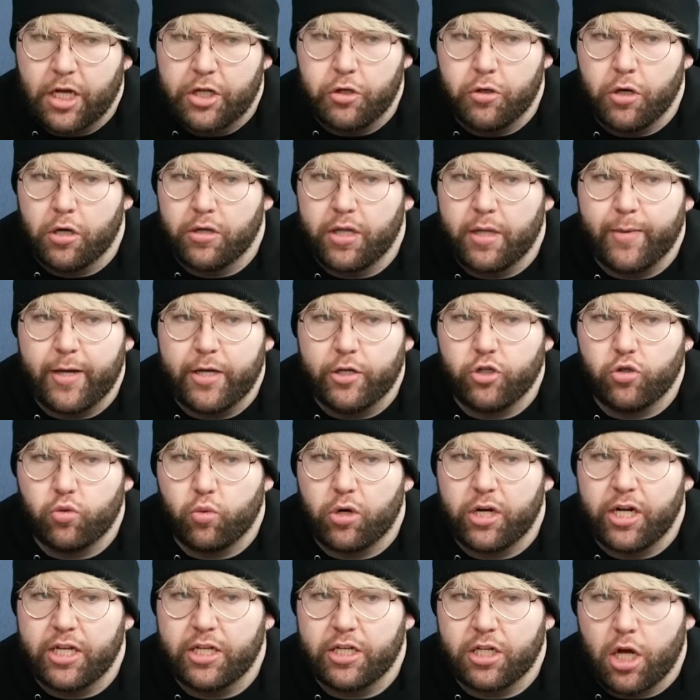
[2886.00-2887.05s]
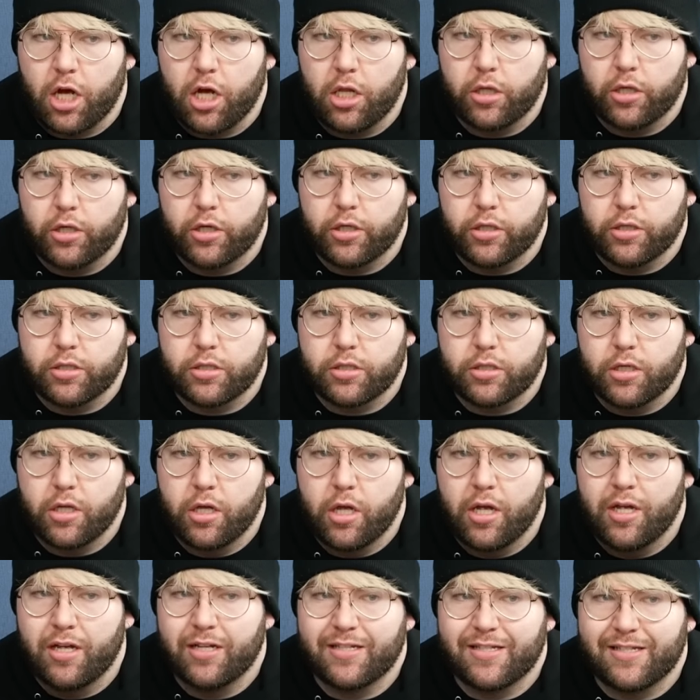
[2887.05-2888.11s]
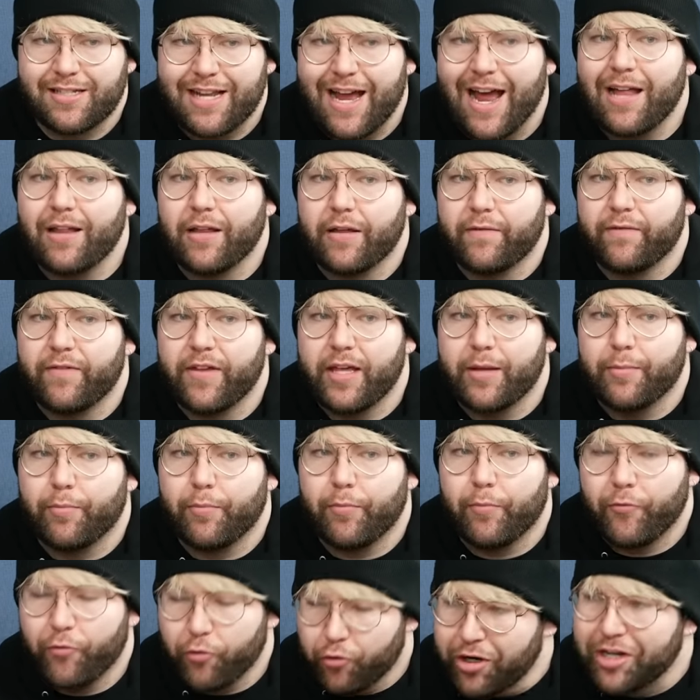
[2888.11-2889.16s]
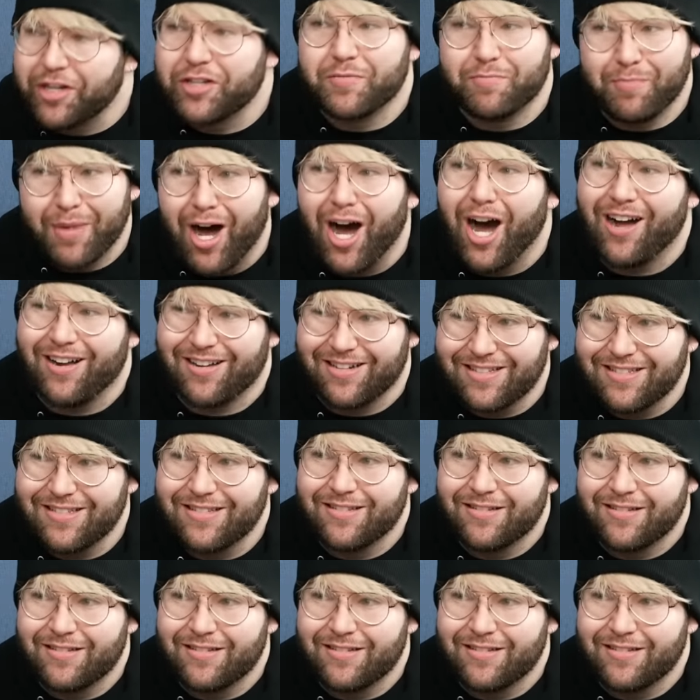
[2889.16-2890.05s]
you only pay $20 styling fee for each box. This